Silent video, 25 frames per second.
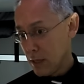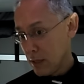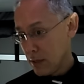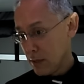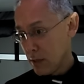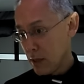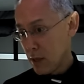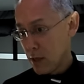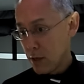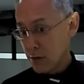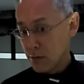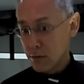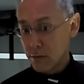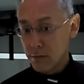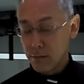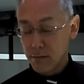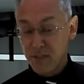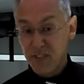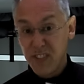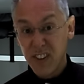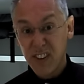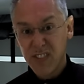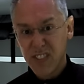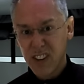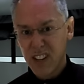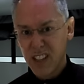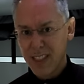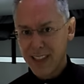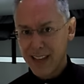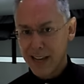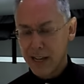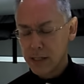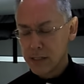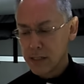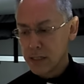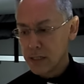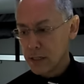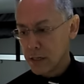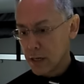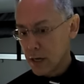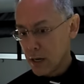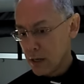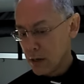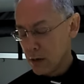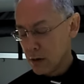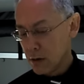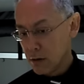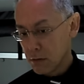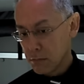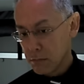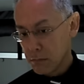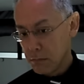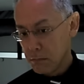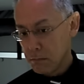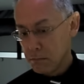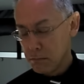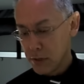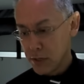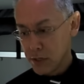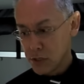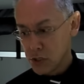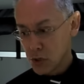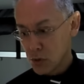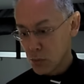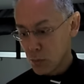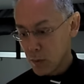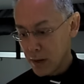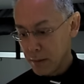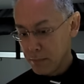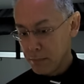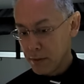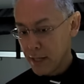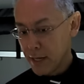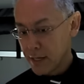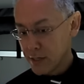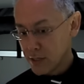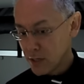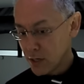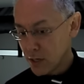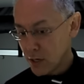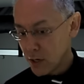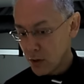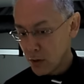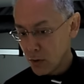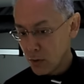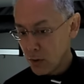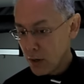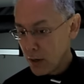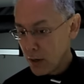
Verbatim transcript: on the $150,000 Pleasure Way Plateau.